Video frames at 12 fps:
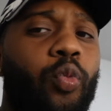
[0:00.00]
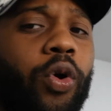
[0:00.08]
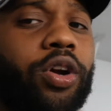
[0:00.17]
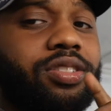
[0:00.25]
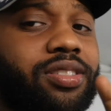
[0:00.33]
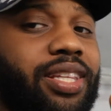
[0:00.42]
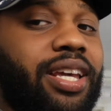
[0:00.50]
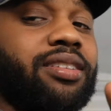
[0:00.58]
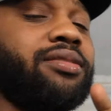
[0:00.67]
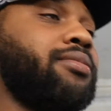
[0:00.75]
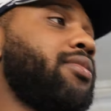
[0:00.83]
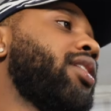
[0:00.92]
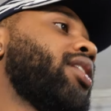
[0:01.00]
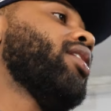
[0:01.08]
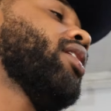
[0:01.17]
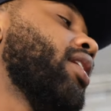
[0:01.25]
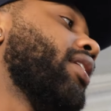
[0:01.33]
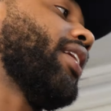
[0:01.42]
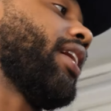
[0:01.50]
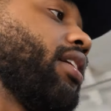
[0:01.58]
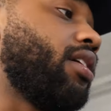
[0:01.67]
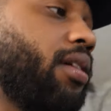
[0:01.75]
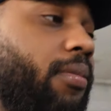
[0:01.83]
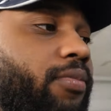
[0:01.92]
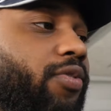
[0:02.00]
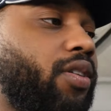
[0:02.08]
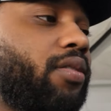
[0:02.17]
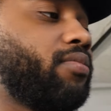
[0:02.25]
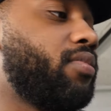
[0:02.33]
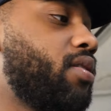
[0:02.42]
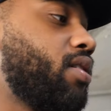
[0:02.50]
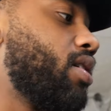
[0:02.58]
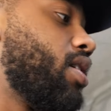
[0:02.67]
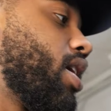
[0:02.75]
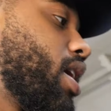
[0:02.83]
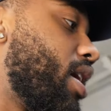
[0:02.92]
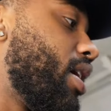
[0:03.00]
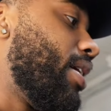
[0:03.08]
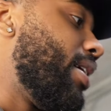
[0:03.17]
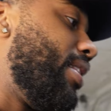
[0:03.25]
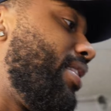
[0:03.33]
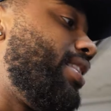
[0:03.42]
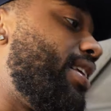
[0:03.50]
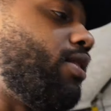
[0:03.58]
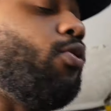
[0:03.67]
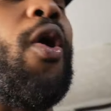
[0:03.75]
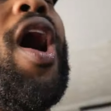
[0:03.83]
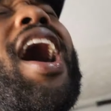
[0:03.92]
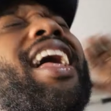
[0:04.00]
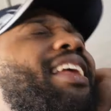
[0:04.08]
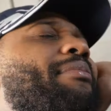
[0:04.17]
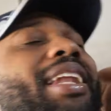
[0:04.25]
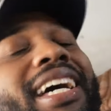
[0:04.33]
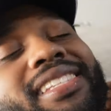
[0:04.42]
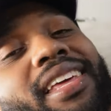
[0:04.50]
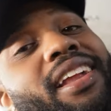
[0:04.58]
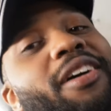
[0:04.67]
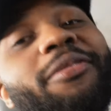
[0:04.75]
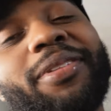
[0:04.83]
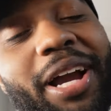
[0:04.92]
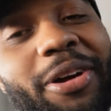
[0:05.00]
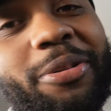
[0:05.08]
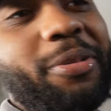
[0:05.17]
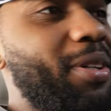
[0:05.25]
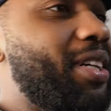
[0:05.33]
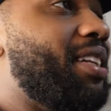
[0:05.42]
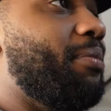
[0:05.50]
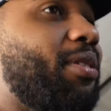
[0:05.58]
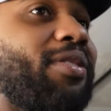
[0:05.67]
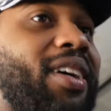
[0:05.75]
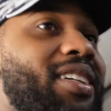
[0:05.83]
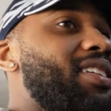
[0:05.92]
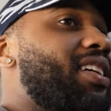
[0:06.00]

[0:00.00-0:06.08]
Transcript: the worst thing that could come from the, well, oh, let me not say it, I'm not gonna wood, let me fuck.